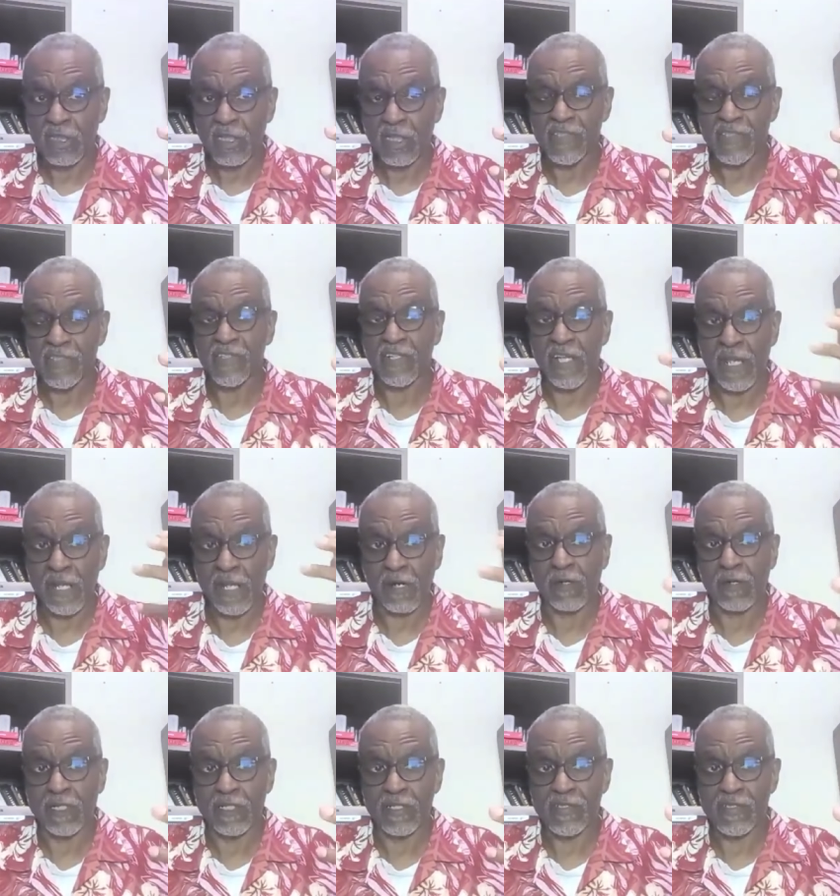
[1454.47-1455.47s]
is
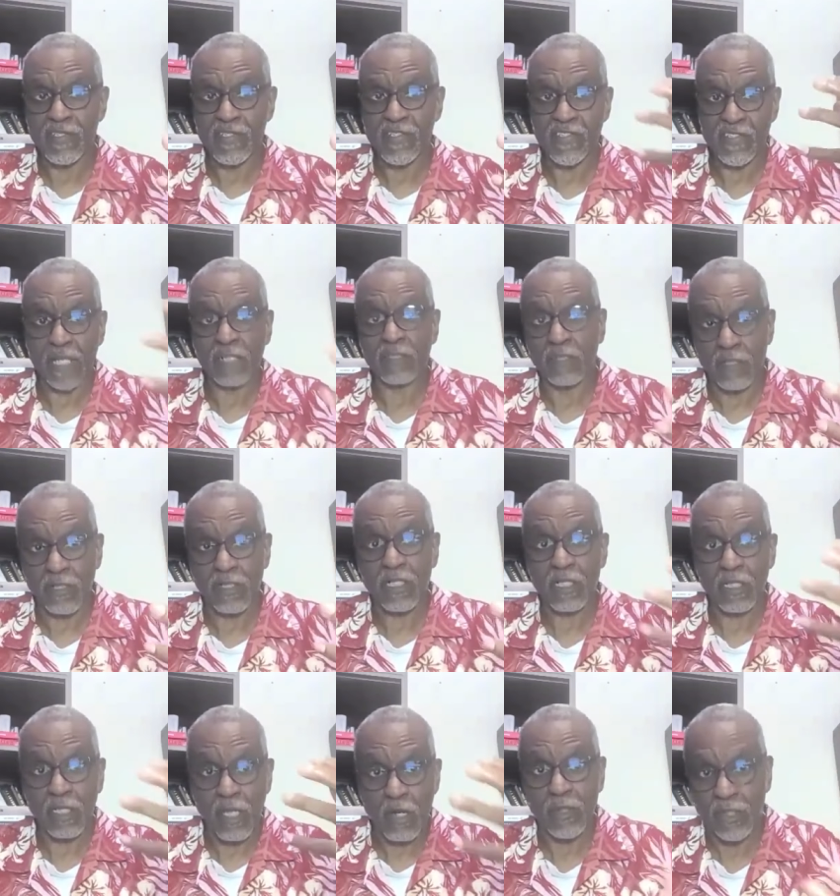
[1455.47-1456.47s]
inherent to settler
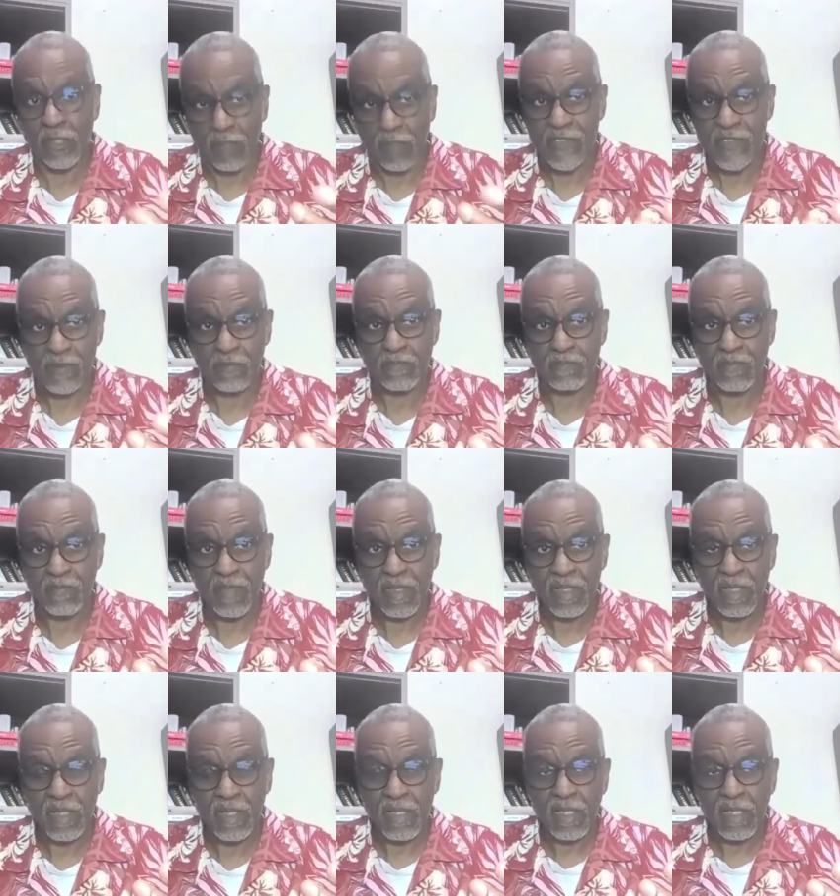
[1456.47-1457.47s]
colonialism.
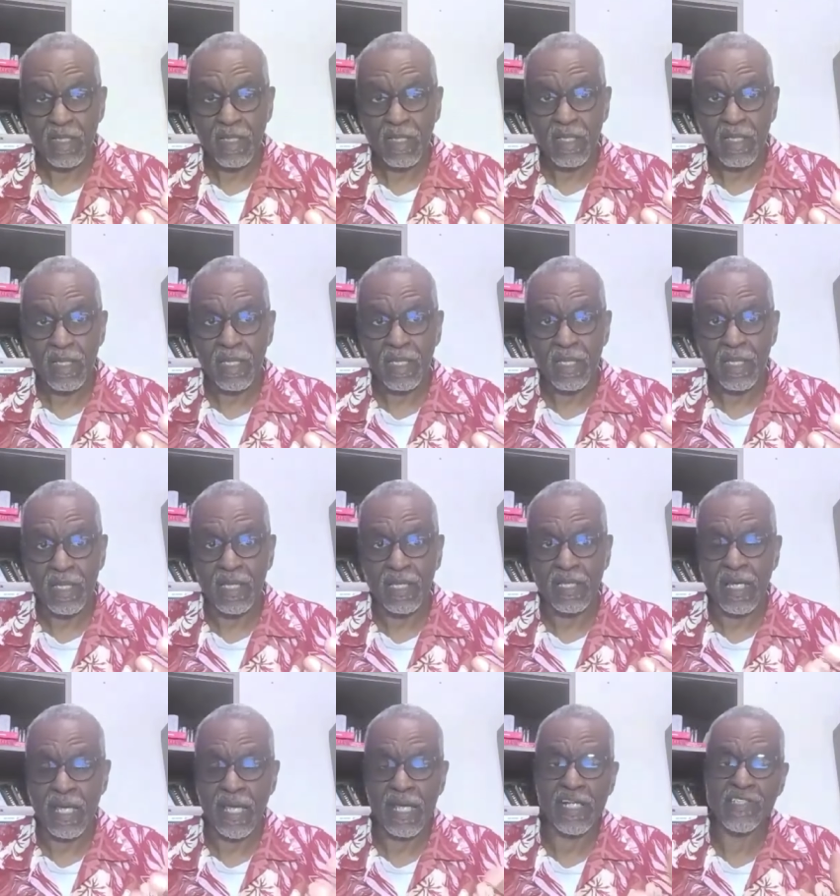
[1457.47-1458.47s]

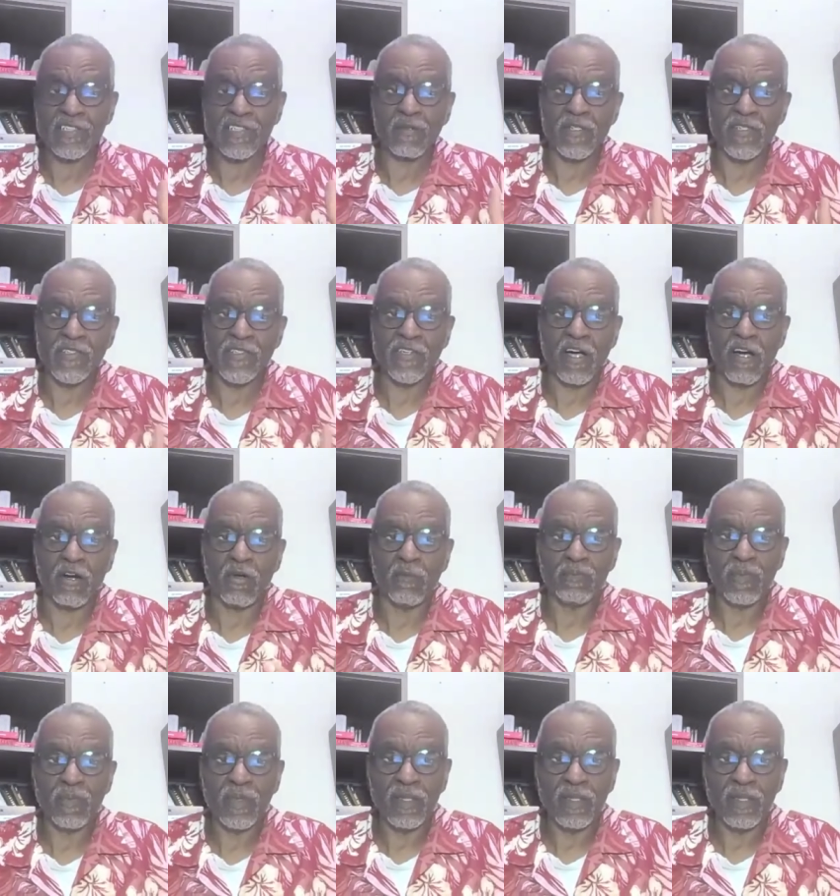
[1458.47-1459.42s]
And as a result,